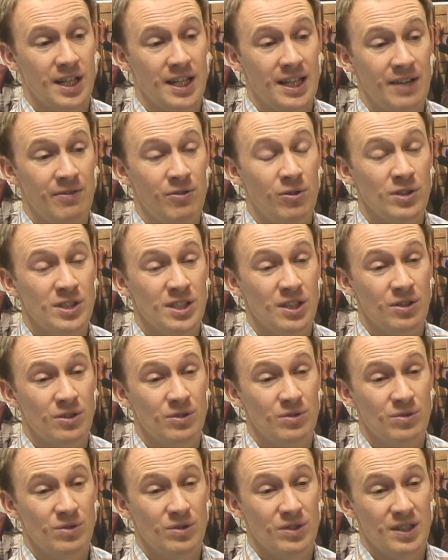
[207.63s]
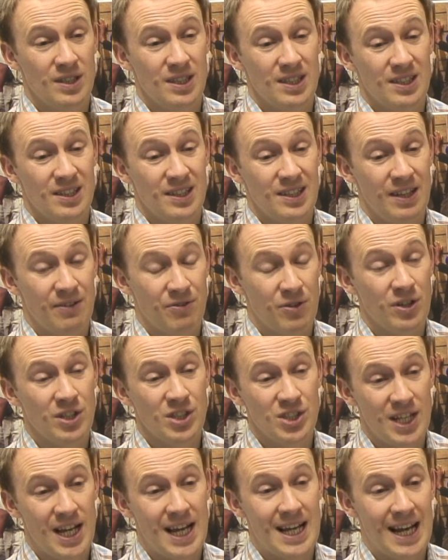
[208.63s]
And they've got a
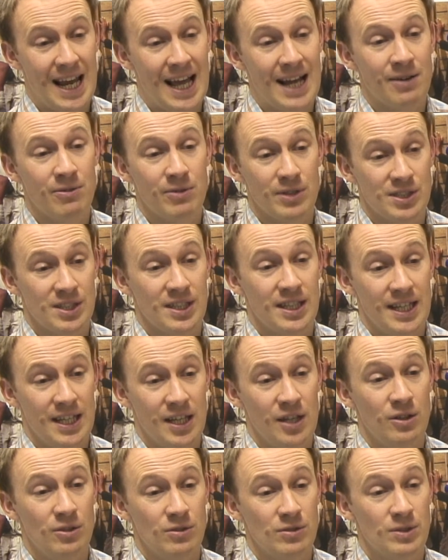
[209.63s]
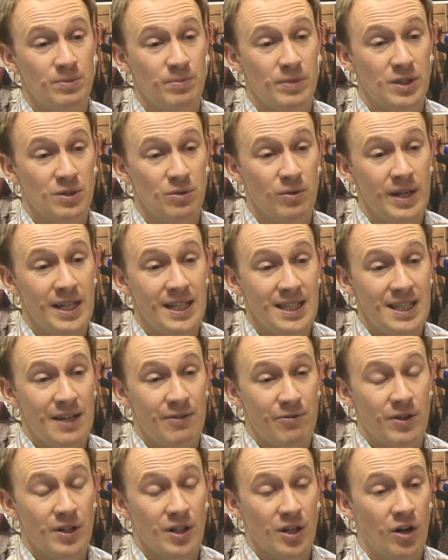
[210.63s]
shared language that they use between
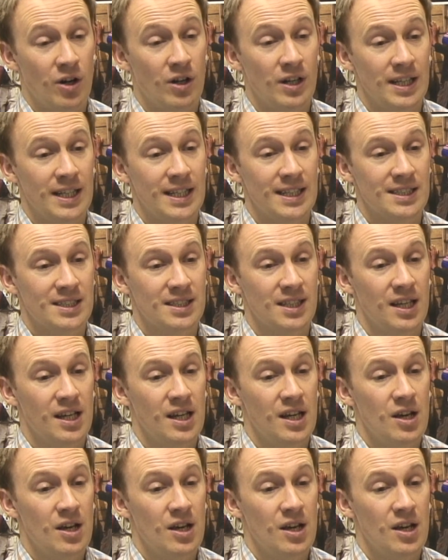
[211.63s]
different colleagues,